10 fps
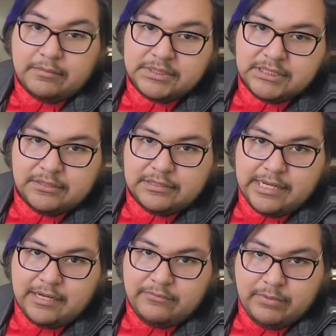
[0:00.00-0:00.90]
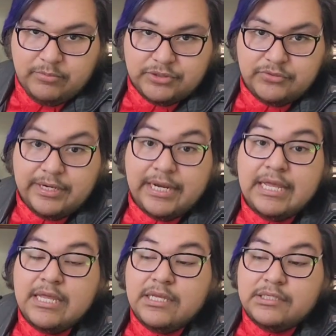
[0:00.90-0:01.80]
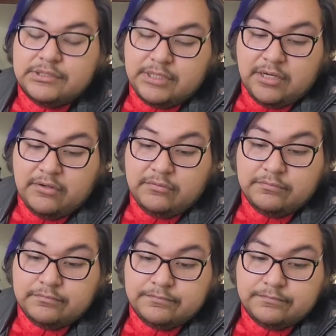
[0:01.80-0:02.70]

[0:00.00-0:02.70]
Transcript: no, I'm gonna tell like one more story. So,